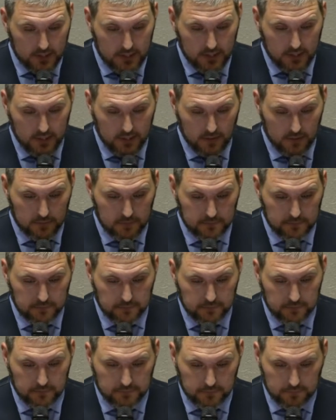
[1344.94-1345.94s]
you know,
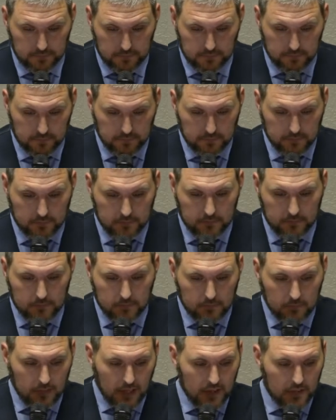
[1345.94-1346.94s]

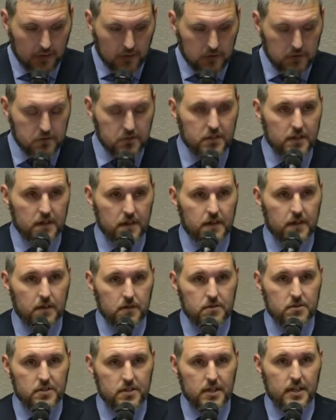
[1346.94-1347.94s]
there's
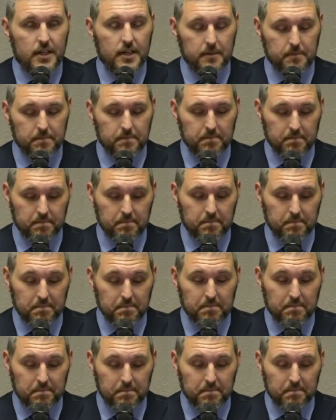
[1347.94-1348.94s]
there's um,
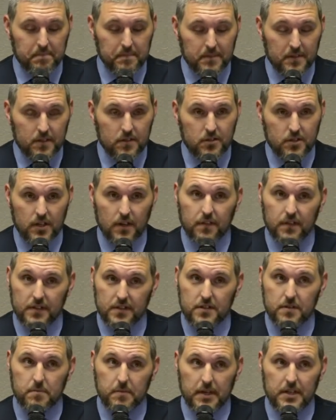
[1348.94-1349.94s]
there's definitely
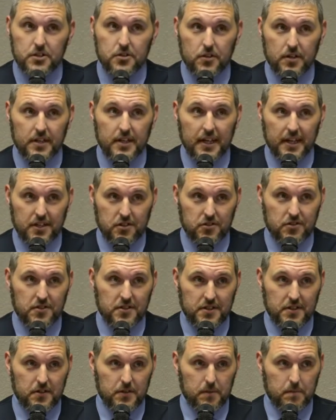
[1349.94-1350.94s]
some major connections
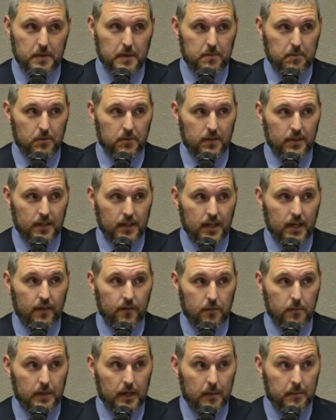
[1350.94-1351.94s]
here to people in the
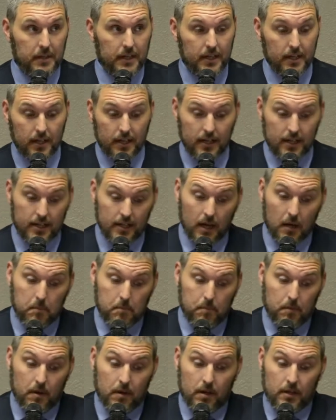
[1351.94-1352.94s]
government. I mean, it, it,
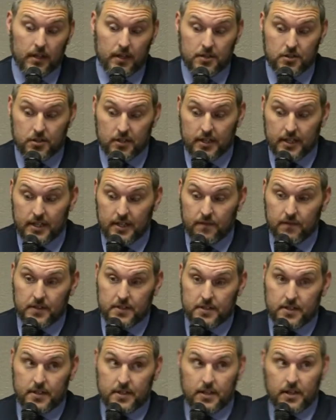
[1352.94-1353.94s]
allegedly he
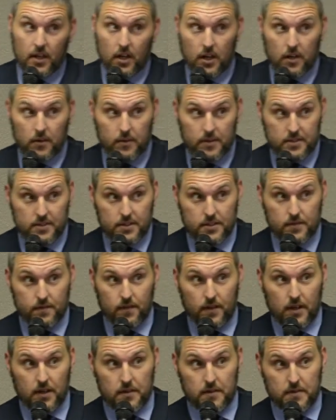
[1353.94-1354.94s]
visited Congress. This
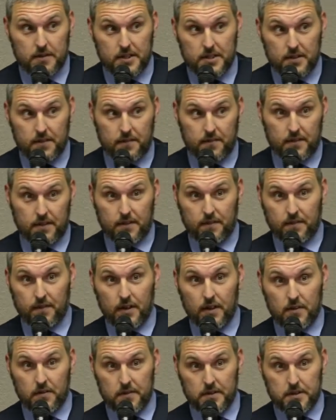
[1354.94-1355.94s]
father, the, the
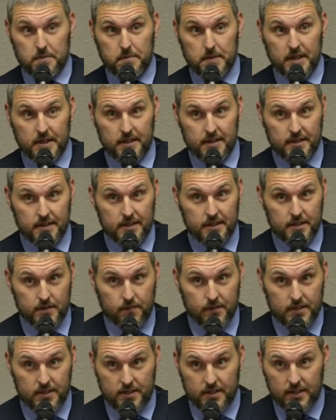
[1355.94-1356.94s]
father of this man that did this,
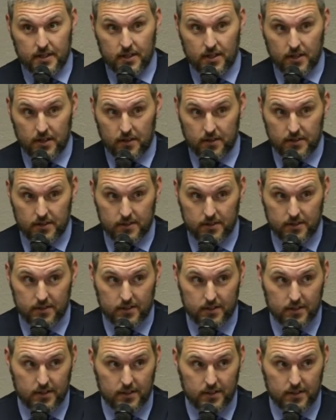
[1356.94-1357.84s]
visited Congress.